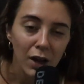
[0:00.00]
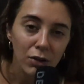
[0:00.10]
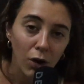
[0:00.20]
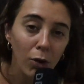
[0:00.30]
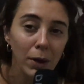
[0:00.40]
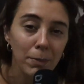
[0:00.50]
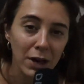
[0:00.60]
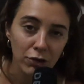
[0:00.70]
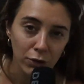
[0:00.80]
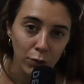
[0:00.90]
So all my
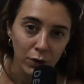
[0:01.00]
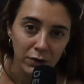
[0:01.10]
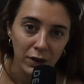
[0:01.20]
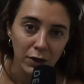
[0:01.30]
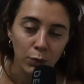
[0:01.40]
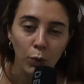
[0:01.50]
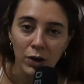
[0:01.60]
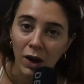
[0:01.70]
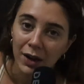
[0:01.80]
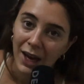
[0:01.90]
major courses
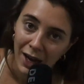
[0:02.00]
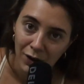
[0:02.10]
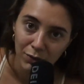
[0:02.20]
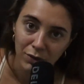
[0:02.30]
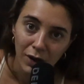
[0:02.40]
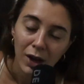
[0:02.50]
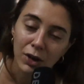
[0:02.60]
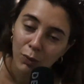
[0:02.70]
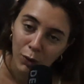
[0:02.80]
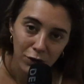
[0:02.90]
would not count
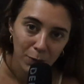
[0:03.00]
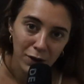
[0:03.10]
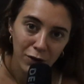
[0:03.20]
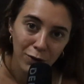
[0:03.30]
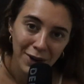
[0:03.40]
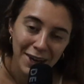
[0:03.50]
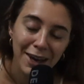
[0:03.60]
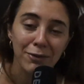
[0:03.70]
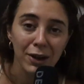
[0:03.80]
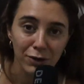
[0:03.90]
towards my degree
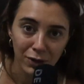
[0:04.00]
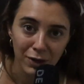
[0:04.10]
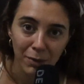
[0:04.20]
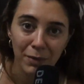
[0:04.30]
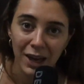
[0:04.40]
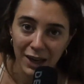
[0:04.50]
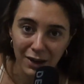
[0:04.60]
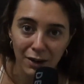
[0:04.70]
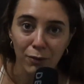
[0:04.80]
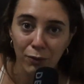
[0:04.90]
if I took them
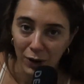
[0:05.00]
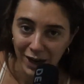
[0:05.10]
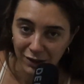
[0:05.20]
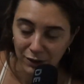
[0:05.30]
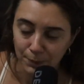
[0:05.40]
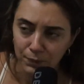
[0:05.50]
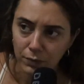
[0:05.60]
in France.